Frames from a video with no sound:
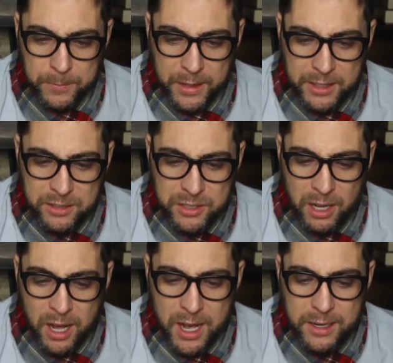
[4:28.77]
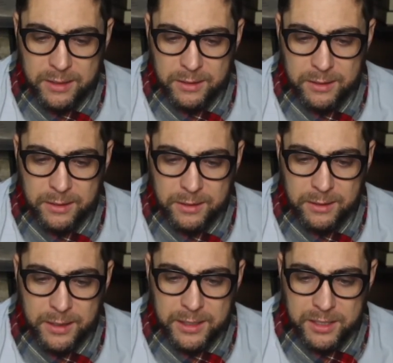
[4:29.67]
it's not
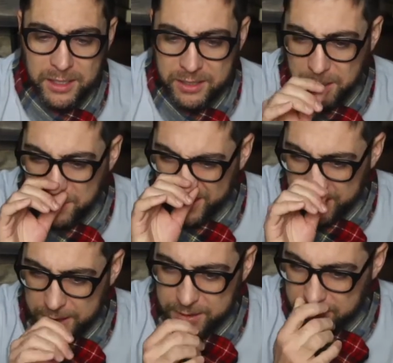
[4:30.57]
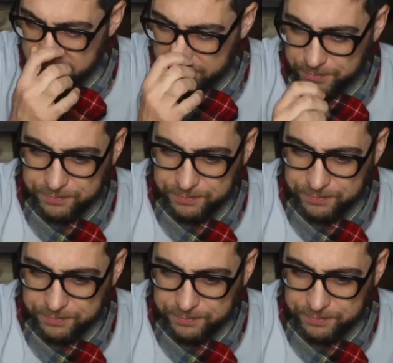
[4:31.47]
something that's